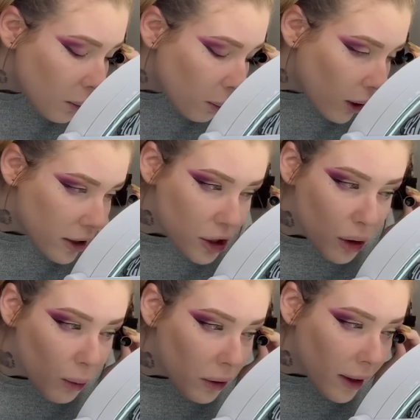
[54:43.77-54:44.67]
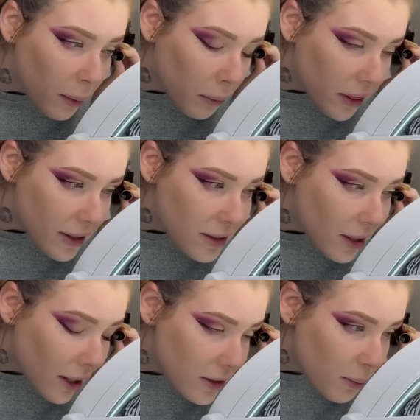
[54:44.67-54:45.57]
brush through them with these
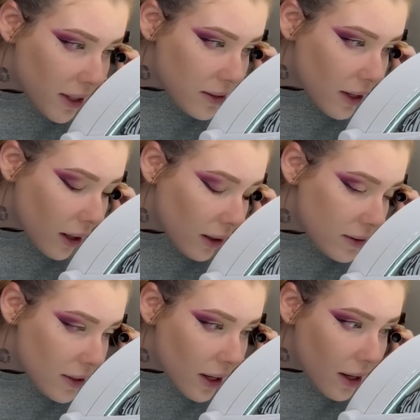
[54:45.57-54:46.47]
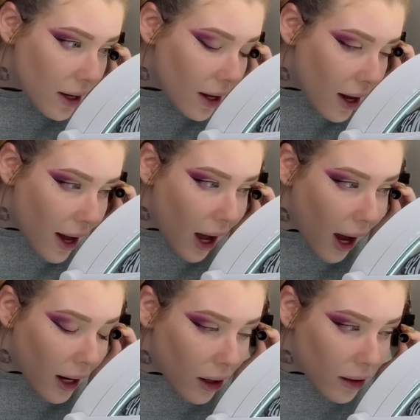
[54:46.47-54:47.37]
kinds of mascaras.
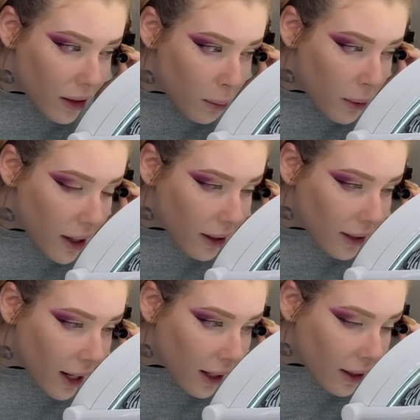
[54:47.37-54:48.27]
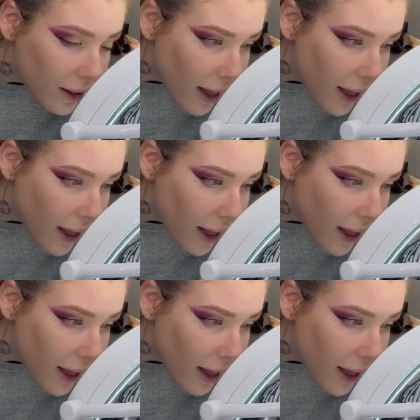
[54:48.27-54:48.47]
I heard that magnetic